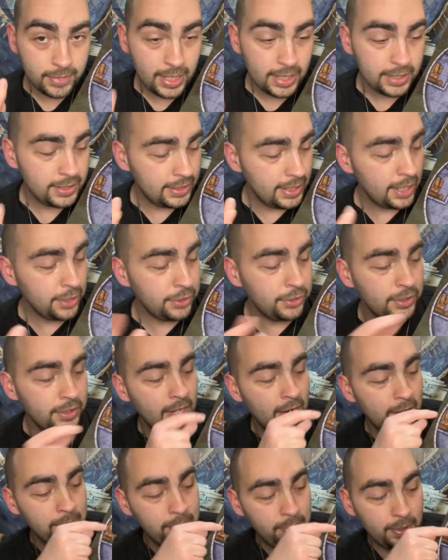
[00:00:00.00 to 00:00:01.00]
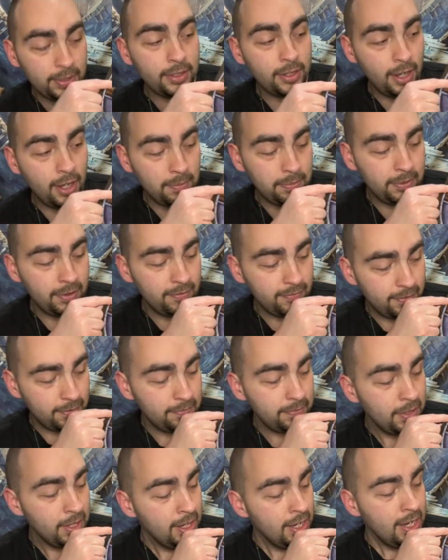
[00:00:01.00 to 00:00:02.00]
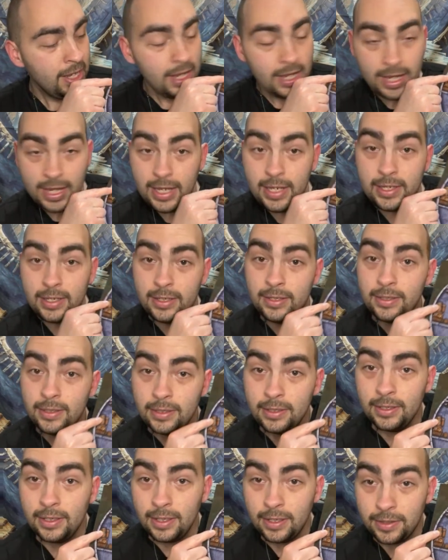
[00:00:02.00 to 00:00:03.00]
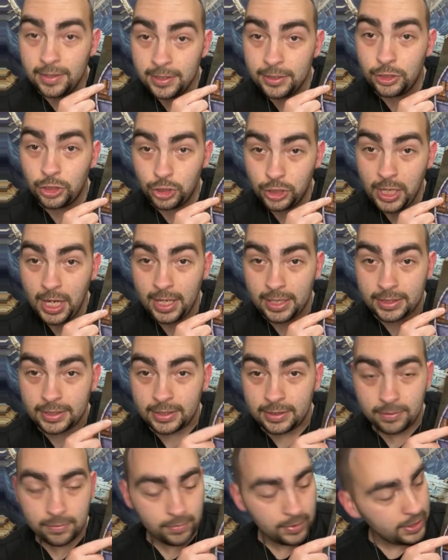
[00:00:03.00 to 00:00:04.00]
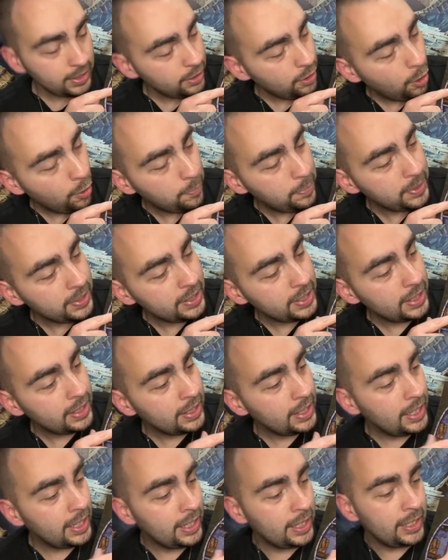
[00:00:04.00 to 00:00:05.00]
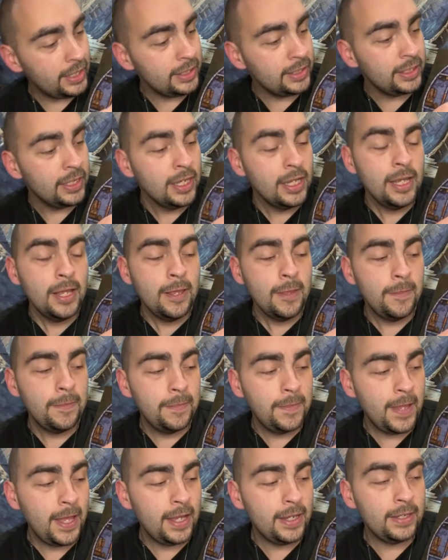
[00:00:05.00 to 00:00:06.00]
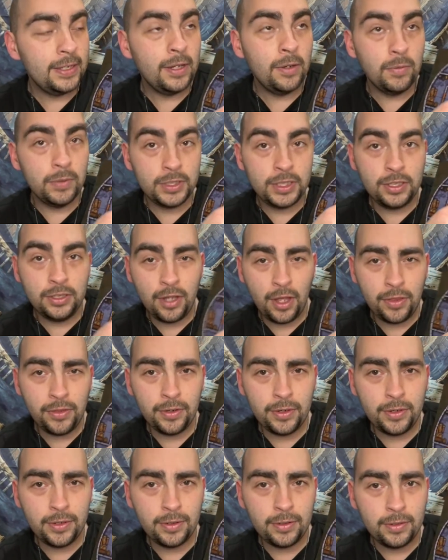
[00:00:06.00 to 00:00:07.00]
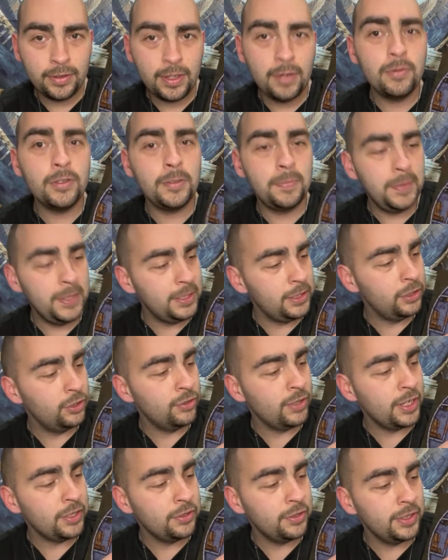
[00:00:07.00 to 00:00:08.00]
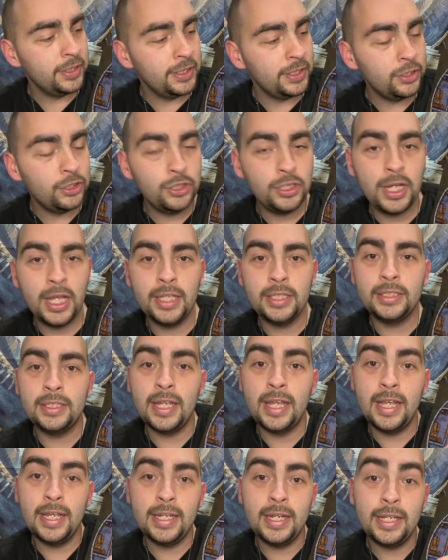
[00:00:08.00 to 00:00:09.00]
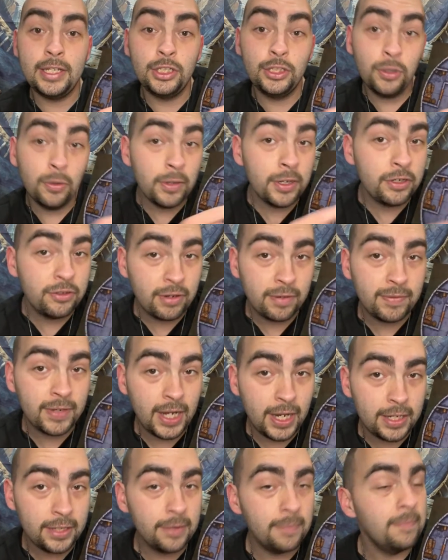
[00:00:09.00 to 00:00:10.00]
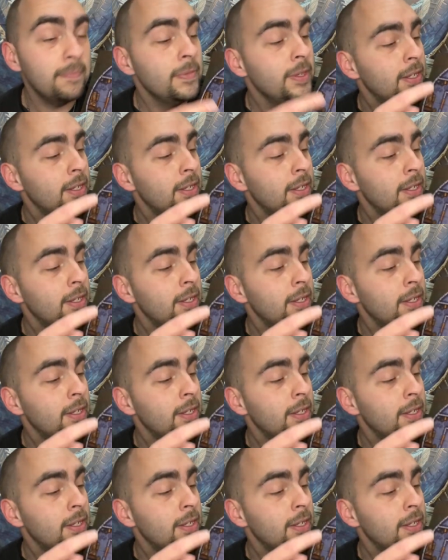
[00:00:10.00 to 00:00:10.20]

session, I put a couple of them in this chest when they opened it, and then there was a piece of treasure in this chest and a story driven item